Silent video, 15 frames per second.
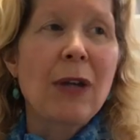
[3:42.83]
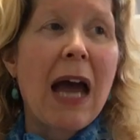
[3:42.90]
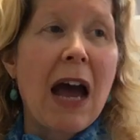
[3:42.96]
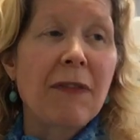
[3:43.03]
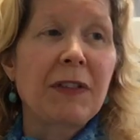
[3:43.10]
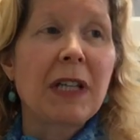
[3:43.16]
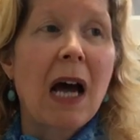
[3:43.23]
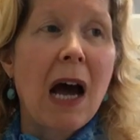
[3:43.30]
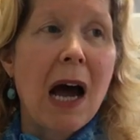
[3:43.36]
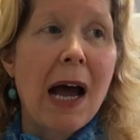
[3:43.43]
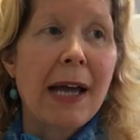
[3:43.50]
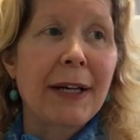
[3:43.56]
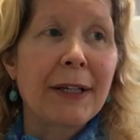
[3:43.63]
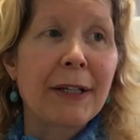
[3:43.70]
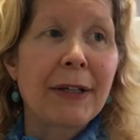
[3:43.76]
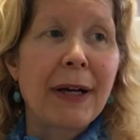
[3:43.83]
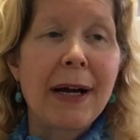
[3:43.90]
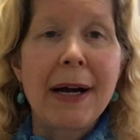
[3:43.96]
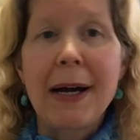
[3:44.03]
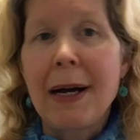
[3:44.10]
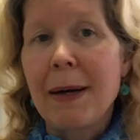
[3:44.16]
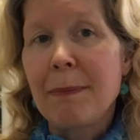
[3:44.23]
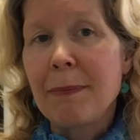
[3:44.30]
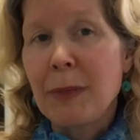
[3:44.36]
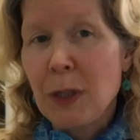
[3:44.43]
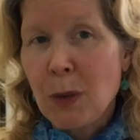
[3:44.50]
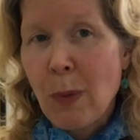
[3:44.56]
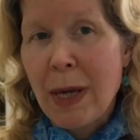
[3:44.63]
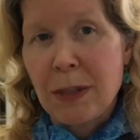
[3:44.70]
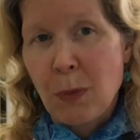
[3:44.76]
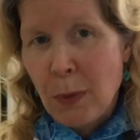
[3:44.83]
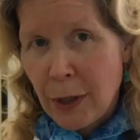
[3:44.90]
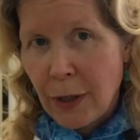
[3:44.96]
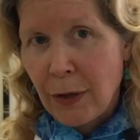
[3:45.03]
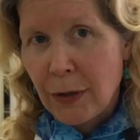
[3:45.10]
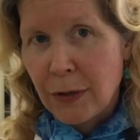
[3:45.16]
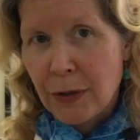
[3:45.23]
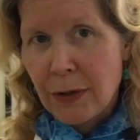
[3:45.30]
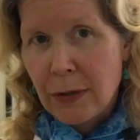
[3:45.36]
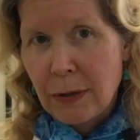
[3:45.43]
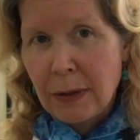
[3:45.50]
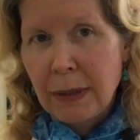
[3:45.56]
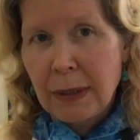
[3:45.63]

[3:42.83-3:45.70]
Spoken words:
you have to hire U.S. workers.